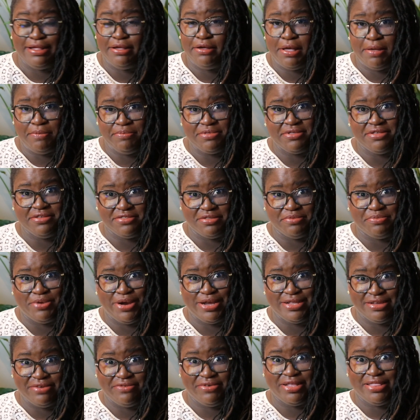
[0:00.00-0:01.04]
Now, I'm still
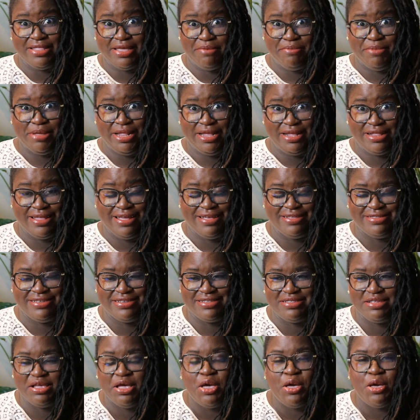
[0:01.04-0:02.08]
surprised I read that many
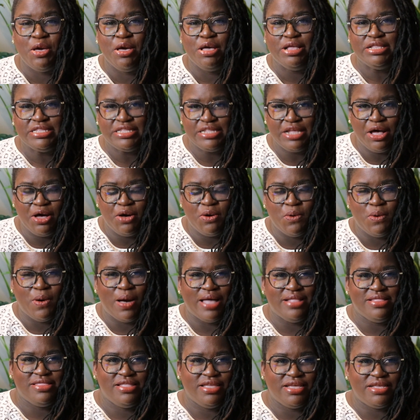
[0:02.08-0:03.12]
classics.
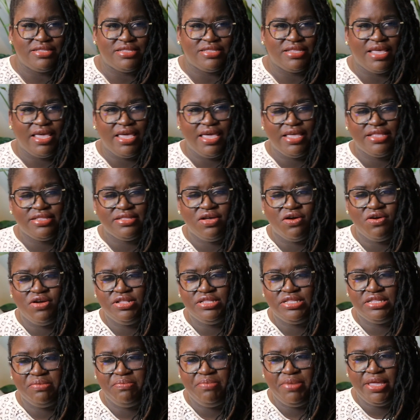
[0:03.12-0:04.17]
So this is
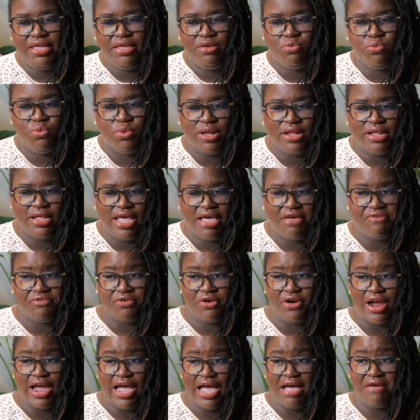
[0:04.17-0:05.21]
going to be
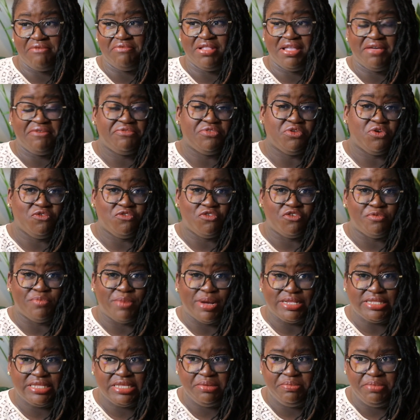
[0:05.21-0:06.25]
whatever I have left over
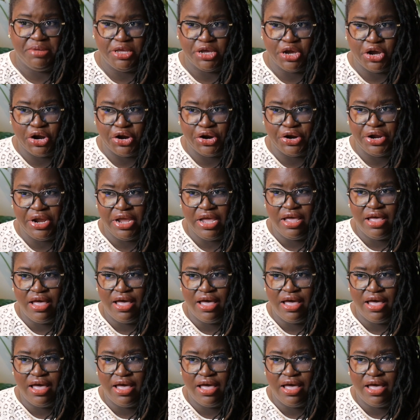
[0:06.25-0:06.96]
my TBR.